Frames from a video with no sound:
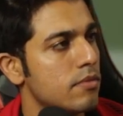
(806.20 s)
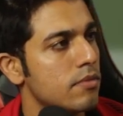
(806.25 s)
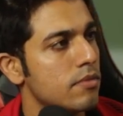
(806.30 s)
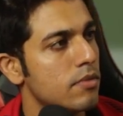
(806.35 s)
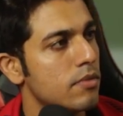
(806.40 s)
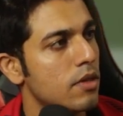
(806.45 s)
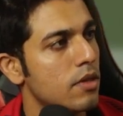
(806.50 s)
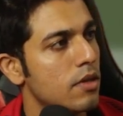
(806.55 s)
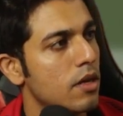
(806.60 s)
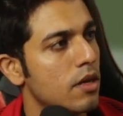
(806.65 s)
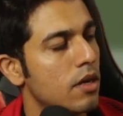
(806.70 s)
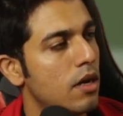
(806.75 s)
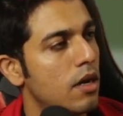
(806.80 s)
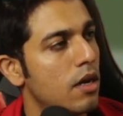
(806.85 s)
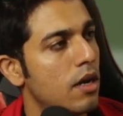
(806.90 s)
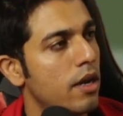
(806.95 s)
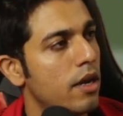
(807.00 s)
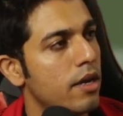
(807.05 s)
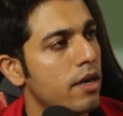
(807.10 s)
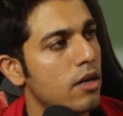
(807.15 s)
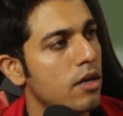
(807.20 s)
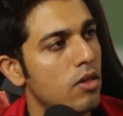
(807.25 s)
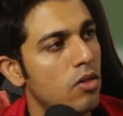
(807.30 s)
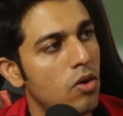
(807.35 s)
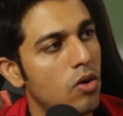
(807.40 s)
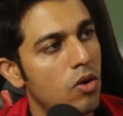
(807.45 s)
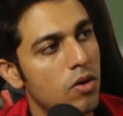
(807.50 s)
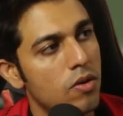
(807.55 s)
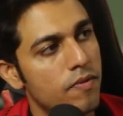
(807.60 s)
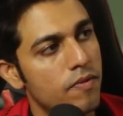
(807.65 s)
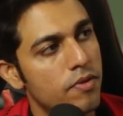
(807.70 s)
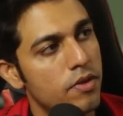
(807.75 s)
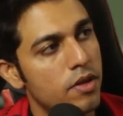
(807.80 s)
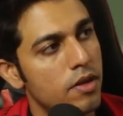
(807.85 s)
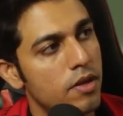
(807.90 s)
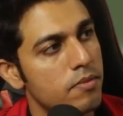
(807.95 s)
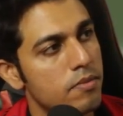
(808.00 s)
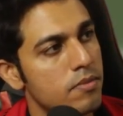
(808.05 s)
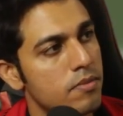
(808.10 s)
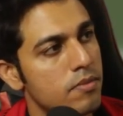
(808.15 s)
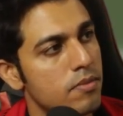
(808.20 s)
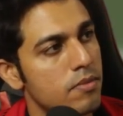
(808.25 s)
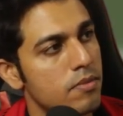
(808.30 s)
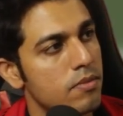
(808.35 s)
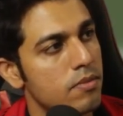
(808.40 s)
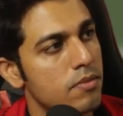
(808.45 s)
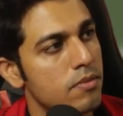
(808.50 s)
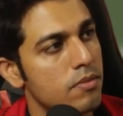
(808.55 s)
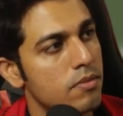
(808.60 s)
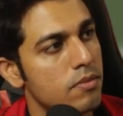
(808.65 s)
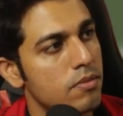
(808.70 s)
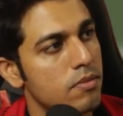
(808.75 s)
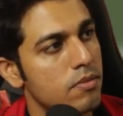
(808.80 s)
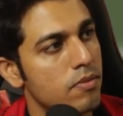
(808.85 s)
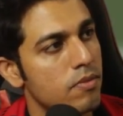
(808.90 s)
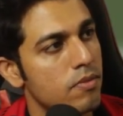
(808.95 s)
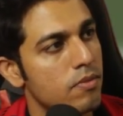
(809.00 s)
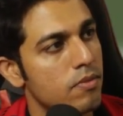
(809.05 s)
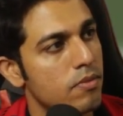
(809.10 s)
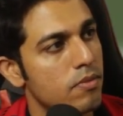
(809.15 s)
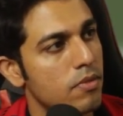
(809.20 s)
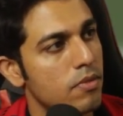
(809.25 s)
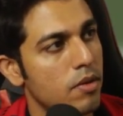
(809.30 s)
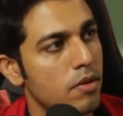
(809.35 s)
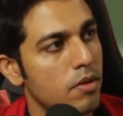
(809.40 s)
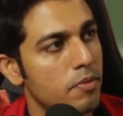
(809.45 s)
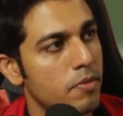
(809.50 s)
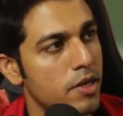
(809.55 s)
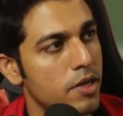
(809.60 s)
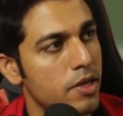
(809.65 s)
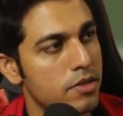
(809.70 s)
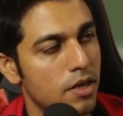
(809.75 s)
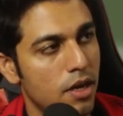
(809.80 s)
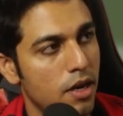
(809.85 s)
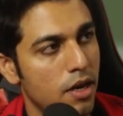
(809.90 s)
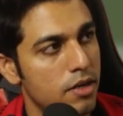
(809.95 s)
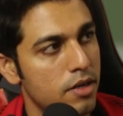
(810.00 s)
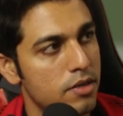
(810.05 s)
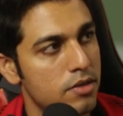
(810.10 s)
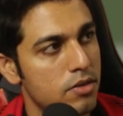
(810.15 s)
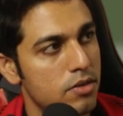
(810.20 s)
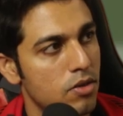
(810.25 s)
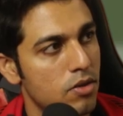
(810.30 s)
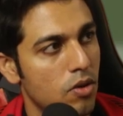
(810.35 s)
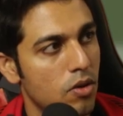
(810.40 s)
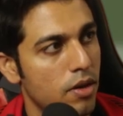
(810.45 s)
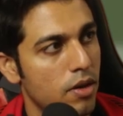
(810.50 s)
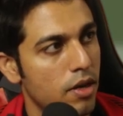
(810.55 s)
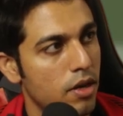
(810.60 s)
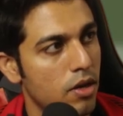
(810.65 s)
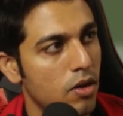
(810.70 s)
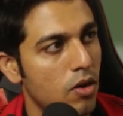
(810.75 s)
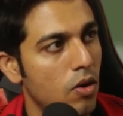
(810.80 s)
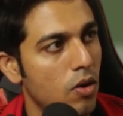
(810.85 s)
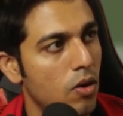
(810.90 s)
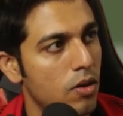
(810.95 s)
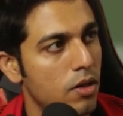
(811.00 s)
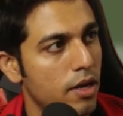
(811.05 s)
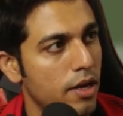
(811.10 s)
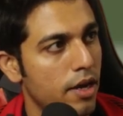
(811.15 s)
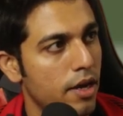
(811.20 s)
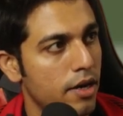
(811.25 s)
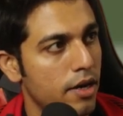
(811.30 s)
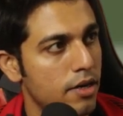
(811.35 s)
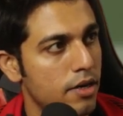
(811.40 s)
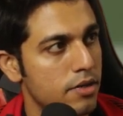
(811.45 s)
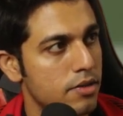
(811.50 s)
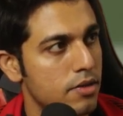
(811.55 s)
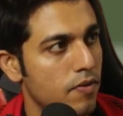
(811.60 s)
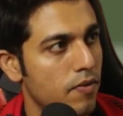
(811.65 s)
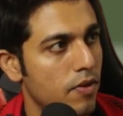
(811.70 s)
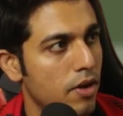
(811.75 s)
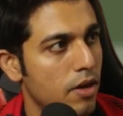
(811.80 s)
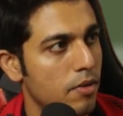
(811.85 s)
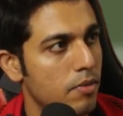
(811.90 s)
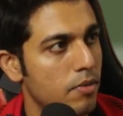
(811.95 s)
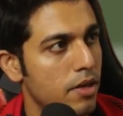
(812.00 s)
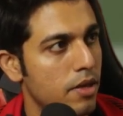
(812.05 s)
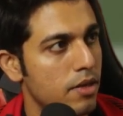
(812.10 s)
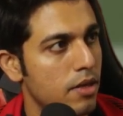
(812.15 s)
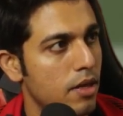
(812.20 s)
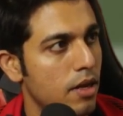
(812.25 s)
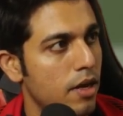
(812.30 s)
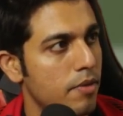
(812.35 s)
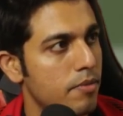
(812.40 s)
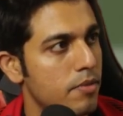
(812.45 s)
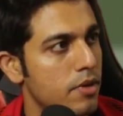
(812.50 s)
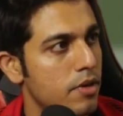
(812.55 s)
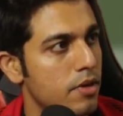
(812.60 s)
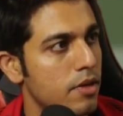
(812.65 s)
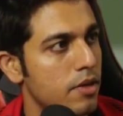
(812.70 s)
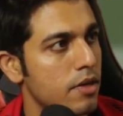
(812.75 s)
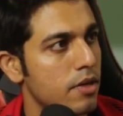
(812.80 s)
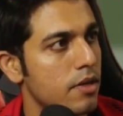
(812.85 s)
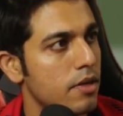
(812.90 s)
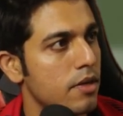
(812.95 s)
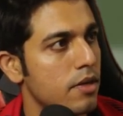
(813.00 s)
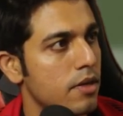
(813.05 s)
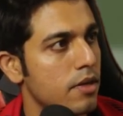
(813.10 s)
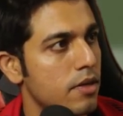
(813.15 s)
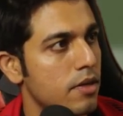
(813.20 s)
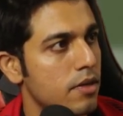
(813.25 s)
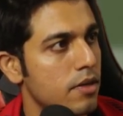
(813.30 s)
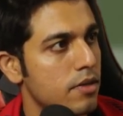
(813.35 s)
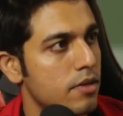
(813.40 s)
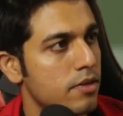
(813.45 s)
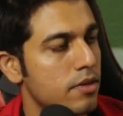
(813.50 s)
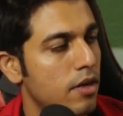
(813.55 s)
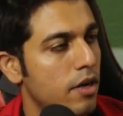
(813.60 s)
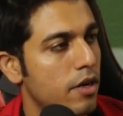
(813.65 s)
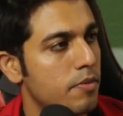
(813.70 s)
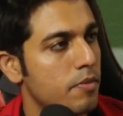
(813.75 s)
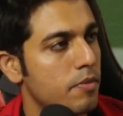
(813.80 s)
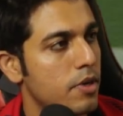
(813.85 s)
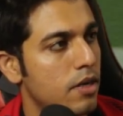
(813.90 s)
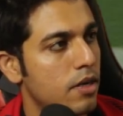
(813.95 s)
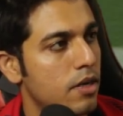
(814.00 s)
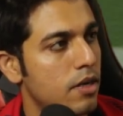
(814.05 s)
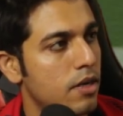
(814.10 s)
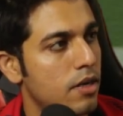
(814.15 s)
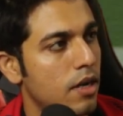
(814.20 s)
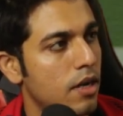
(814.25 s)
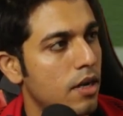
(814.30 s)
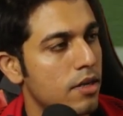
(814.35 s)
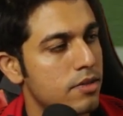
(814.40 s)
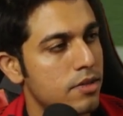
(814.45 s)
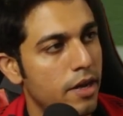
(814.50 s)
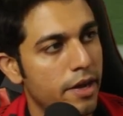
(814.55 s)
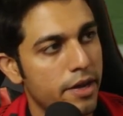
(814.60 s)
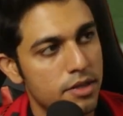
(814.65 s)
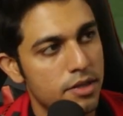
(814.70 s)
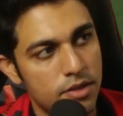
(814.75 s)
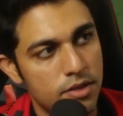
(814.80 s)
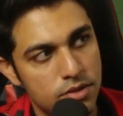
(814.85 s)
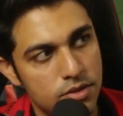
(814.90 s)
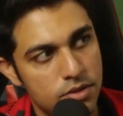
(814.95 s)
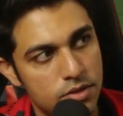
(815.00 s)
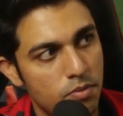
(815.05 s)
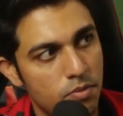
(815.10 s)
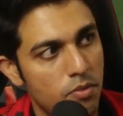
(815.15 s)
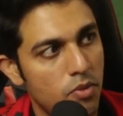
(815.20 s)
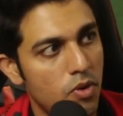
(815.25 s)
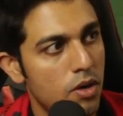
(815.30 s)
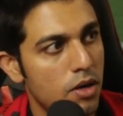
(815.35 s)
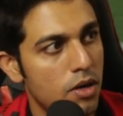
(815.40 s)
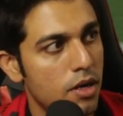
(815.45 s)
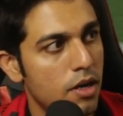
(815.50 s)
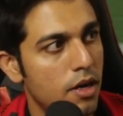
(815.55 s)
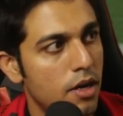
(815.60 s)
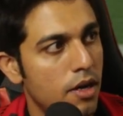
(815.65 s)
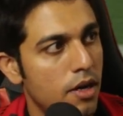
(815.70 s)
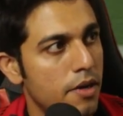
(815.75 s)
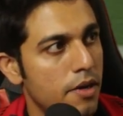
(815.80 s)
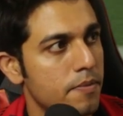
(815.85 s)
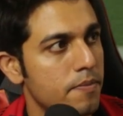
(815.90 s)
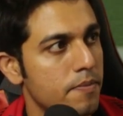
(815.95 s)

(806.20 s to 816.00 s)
there are like a lot of them, and basically it's all the characters available in the library. Let me select this bald guy.